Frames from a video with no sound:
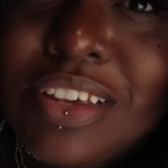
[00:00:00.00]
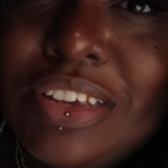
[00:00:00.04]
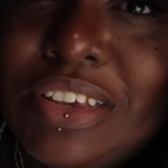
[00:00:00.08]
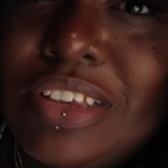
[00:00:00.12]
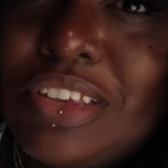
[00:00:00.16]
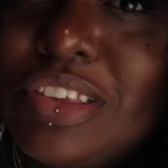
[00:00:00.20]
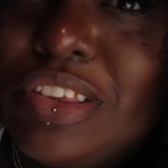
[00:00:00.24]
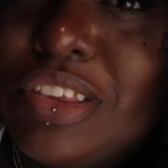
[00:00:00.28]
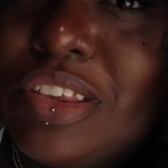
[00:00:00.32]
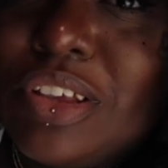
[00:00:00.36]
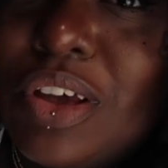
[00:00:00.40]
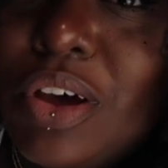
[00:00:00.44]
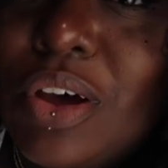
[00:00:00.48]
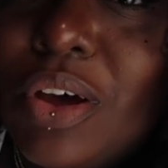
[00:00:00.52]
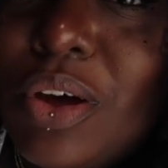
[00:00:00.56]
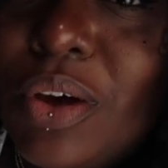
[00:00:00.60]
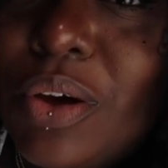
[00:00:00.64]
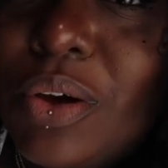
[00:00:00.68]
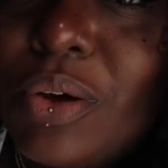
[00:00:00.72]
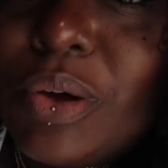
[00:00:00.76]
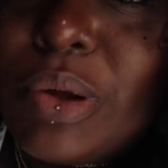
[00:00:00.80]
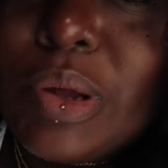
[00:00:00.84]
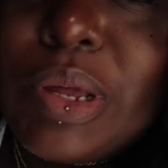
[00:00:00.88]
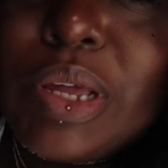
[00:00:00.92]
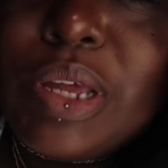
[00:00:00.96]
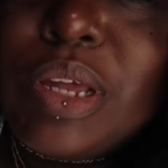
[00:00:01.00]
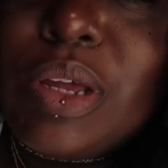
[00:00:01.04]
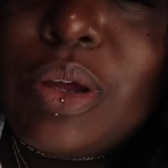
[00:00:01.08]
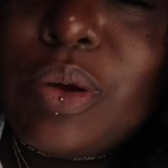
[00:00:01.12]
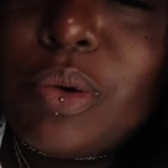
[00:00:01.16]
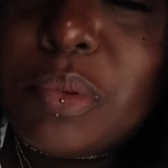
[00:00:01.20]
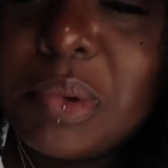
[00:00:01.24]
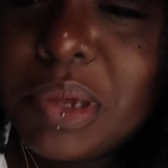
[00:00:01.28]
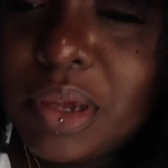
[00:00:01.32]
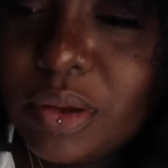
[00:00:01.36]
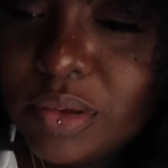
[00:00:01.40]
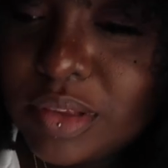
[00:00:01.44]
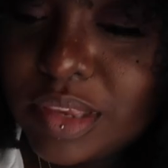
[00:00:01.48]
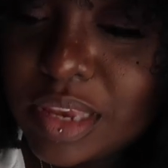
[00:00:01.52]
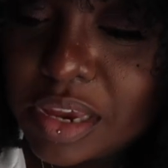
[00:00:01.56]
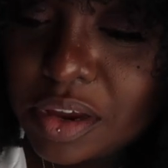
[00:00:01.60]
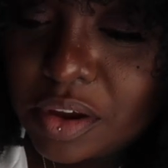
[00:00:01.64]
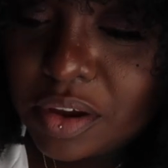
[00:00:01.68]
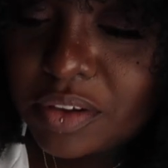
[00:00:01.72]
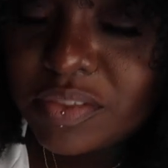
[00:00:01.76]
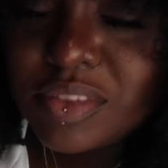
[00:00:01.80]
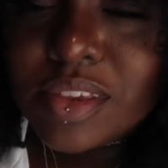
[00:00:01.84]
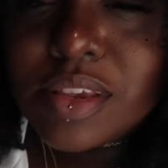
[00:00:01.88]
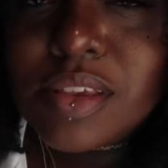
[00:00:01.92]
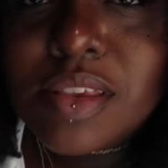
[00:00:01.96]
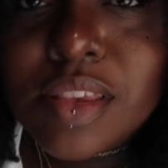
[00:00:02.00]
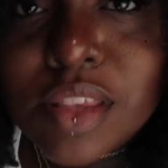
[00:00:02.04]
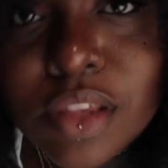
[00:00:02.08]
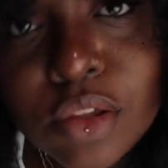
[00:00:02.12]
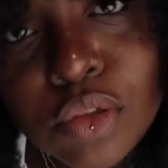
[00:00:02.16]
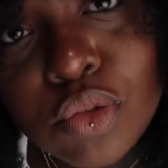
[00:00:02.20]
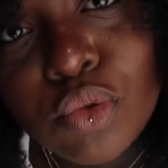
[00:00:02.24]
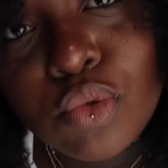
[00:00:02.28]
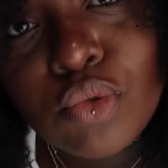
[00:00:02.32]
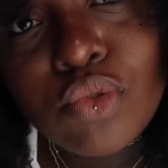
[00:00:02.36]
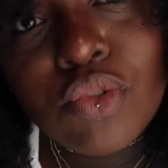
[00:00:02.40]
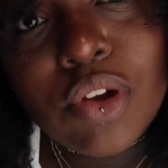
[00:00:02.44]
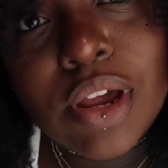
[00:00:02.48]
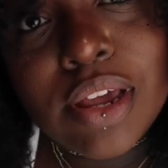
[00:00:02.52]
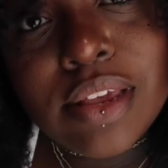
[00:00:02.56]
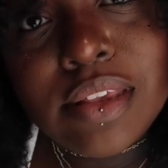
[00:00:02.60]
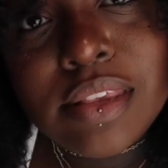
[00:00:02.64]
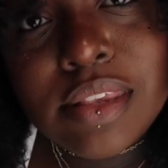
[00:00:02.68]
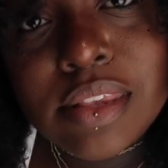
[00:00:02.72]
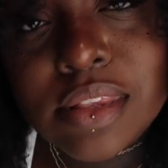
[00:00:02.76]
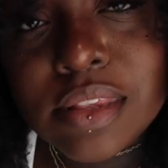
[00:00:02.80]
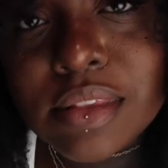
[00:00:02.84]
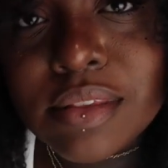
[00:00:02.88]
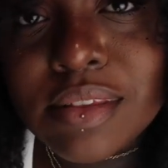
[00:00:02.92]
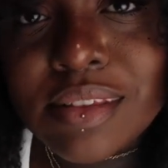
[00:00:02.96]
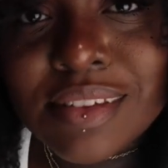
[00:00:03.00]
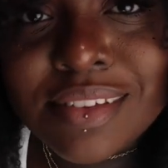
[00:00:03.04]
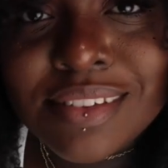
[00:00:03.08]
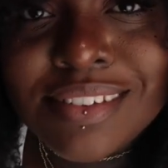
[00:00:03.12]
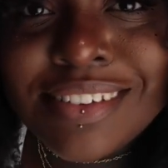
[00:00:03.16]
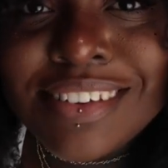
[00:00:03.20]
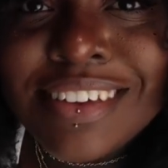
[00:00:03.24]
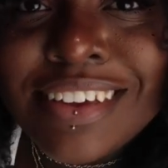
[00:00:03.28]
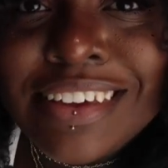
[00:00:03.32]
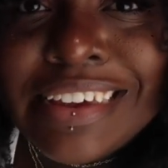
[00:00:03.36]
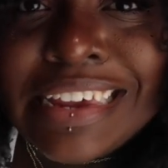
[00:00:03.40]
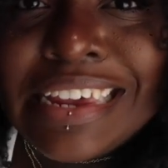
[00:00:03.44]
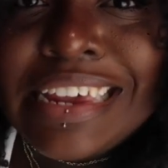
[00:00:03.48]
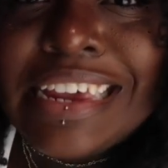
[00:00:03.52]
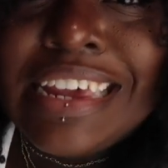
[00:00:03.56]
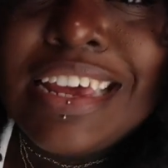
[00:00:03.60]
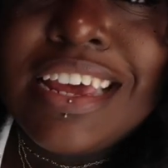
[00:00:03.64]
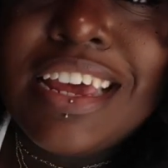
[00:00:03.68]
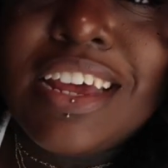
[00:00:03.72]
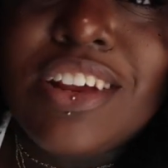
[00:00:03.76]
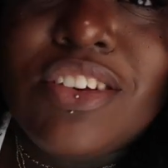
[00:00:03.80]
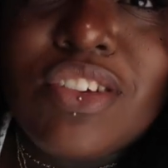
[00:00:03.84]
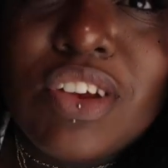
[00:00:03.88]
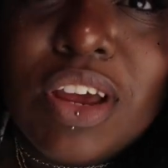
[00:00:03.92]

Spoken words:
So we're going to take off this see-through dress and